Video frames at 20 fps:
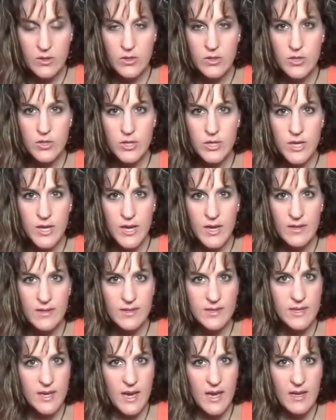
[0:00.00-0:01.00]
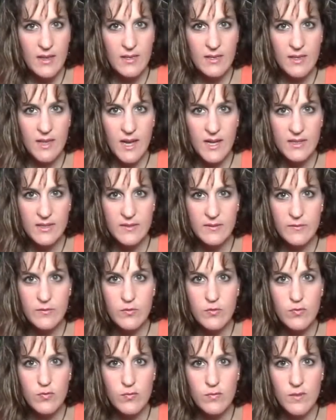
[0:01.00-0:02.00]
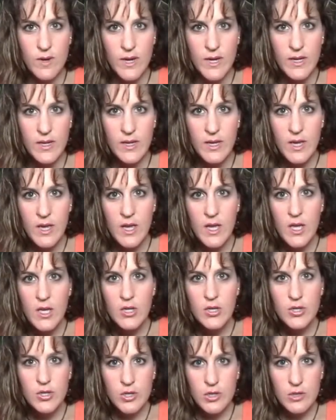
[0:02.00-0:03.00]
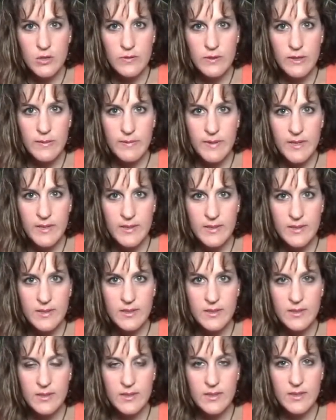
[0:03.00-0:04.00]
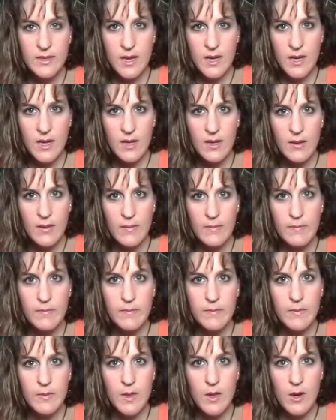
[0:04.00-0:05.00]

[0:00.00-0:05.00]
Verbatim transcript: she has got lots of great jewelry pieces, um,